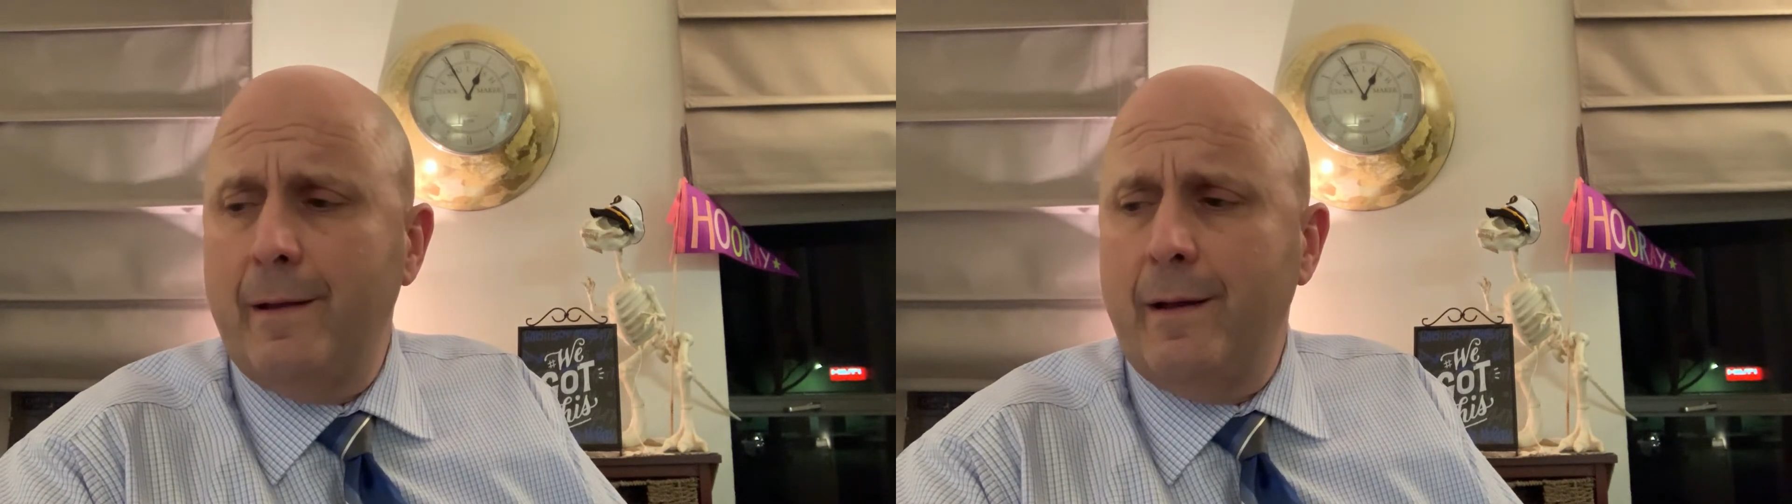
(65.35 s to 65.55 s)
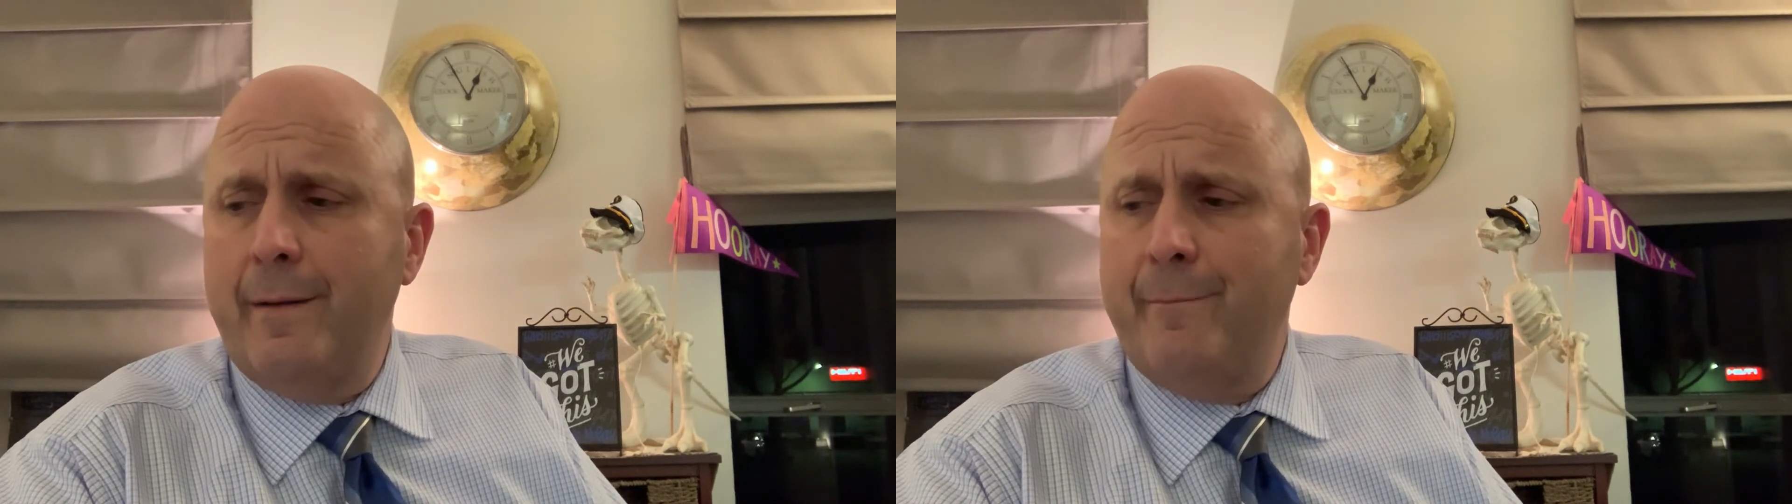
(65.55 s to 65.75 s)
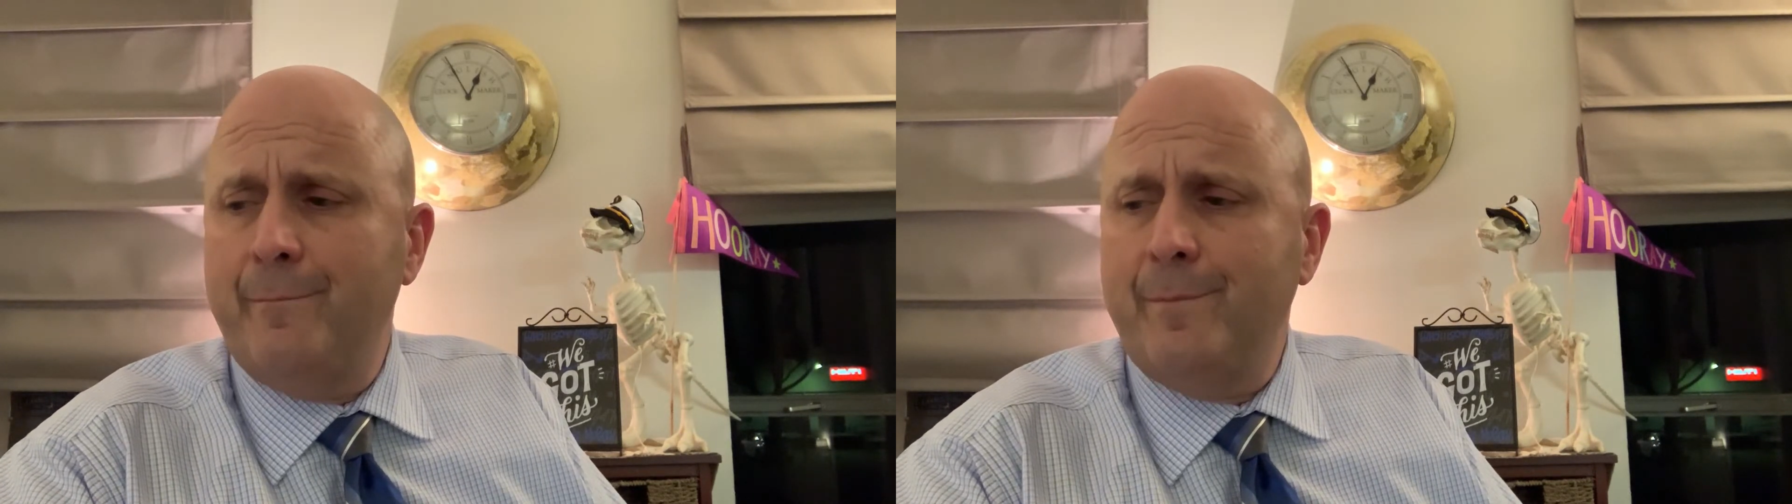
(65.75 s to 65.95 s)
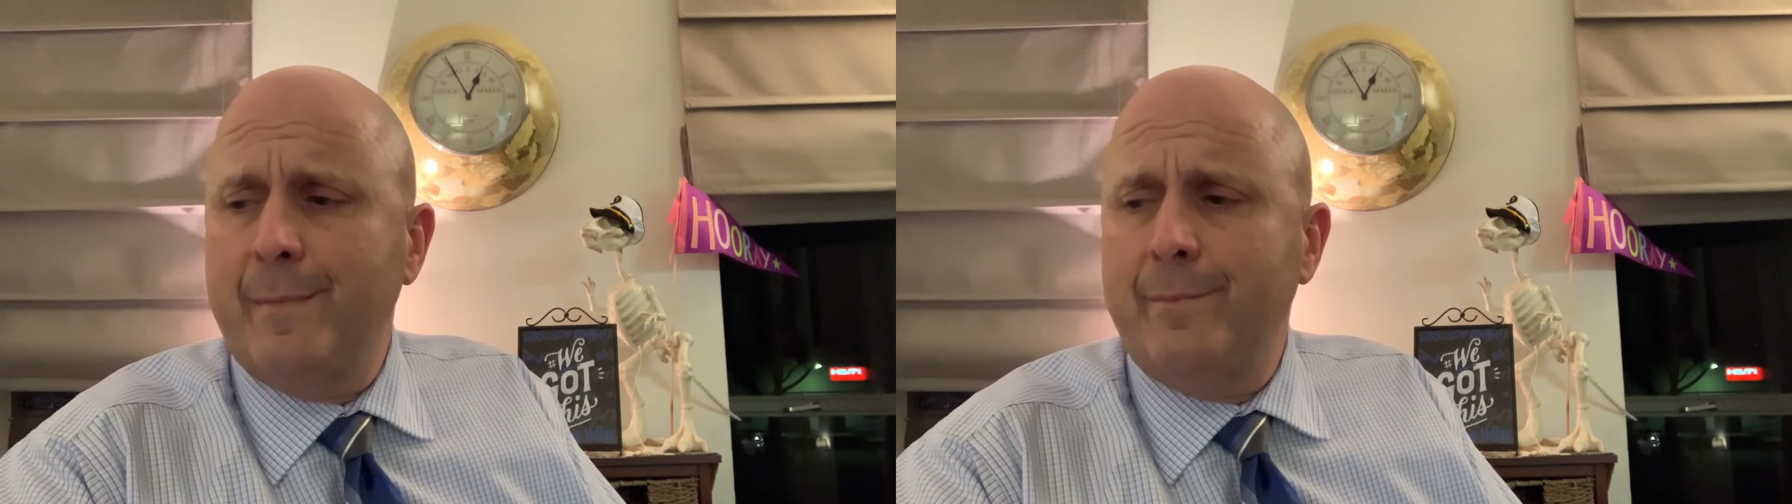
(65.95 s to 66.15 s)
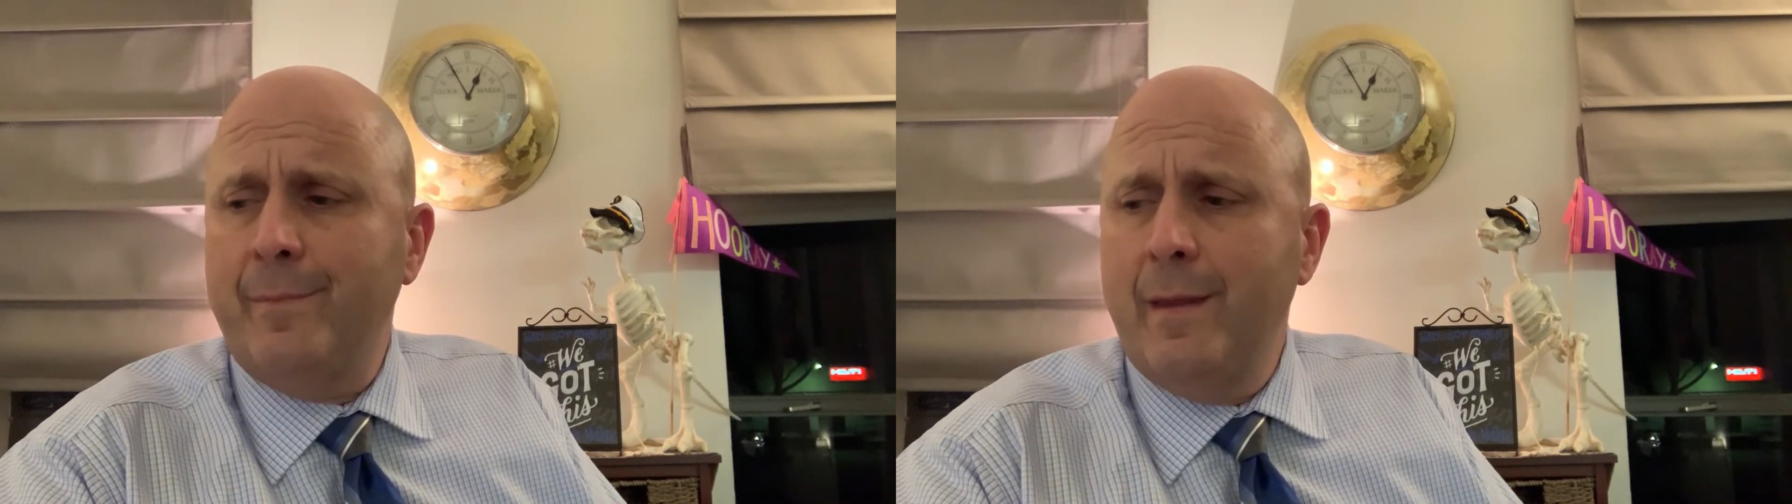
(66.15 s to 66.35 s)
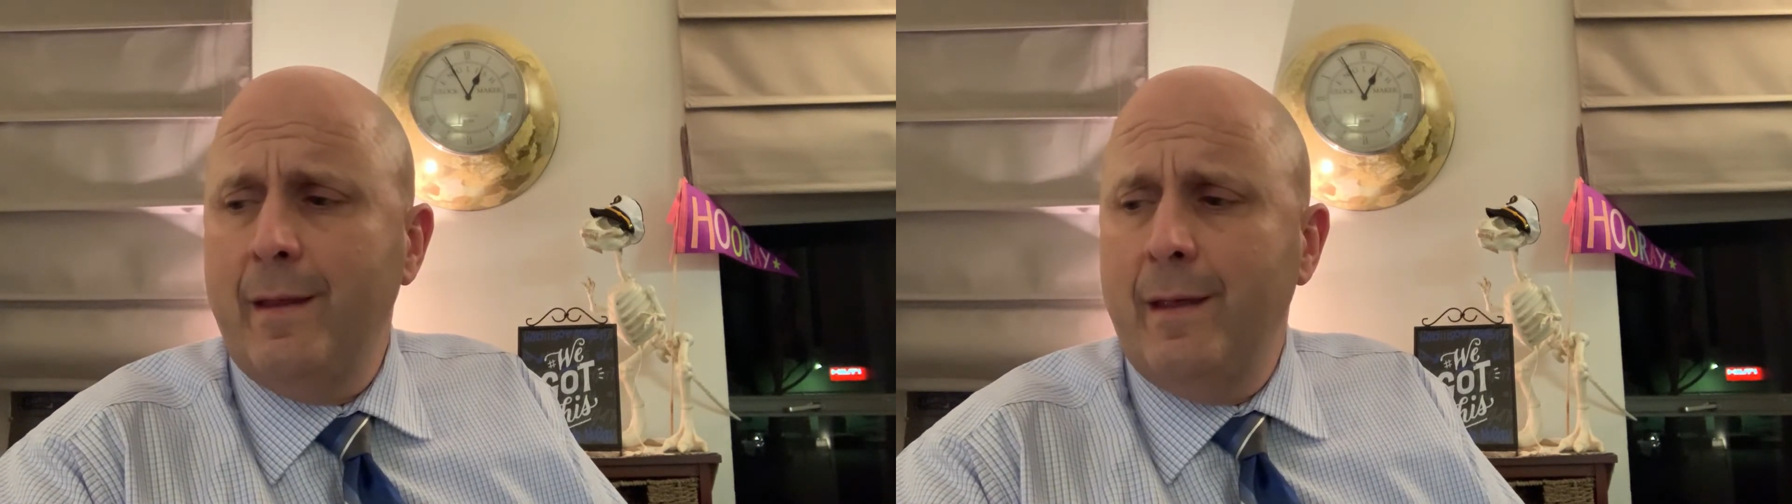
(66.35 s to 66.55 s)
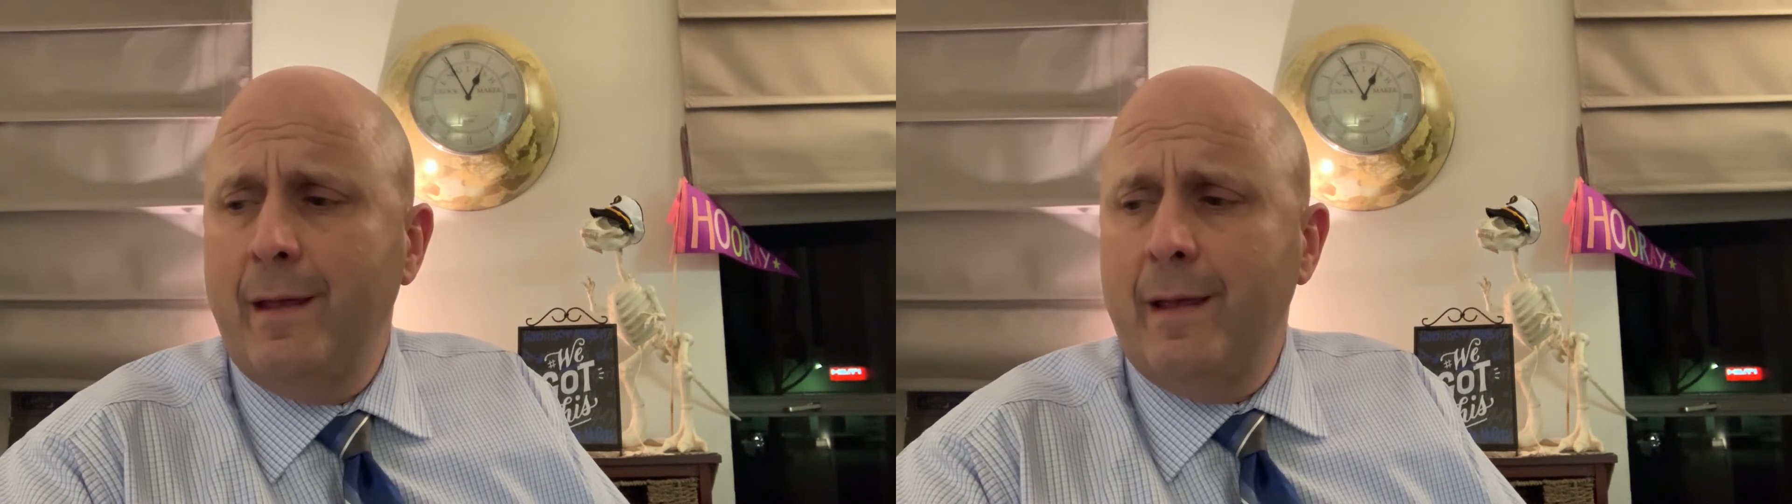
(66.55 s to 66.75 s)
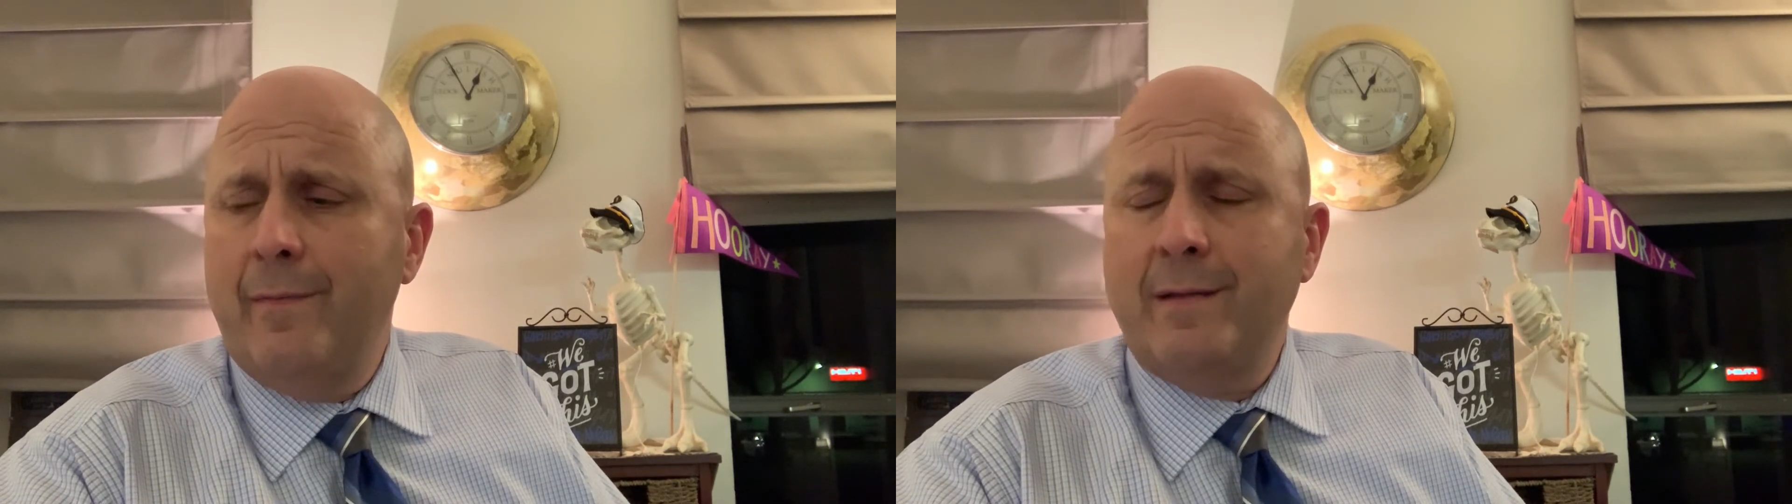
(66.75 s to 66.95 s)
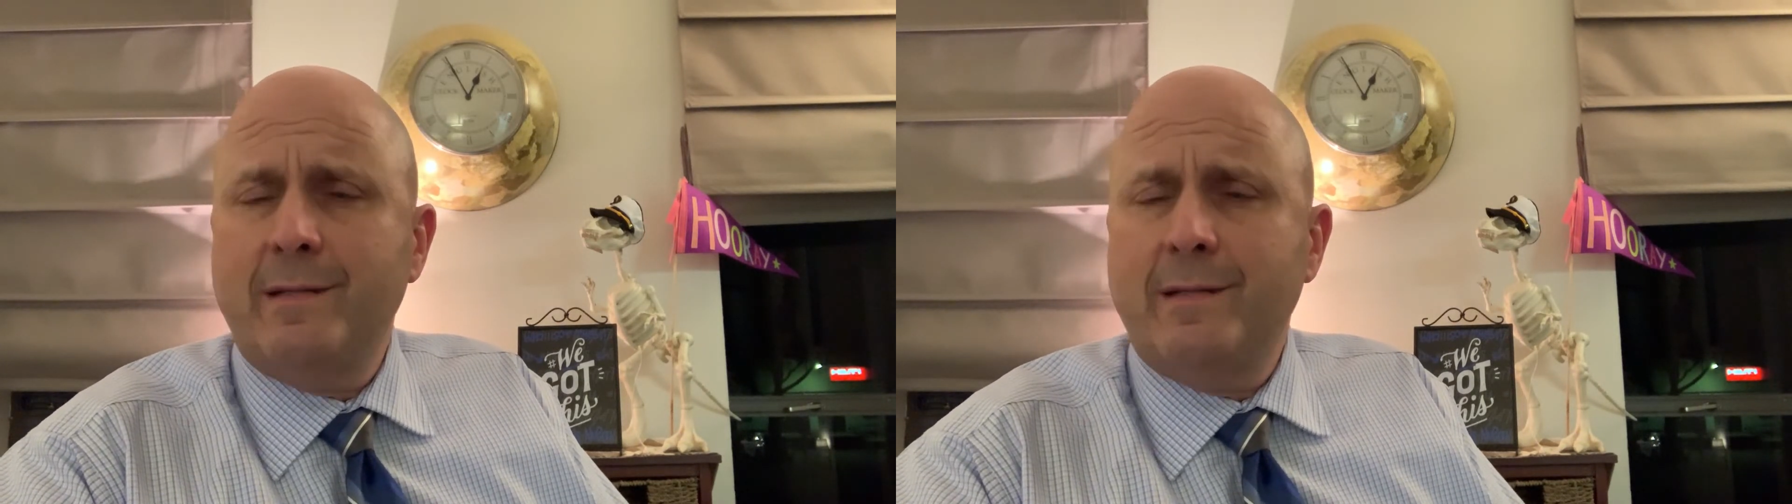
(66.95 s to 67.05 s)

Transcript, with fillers: um, that's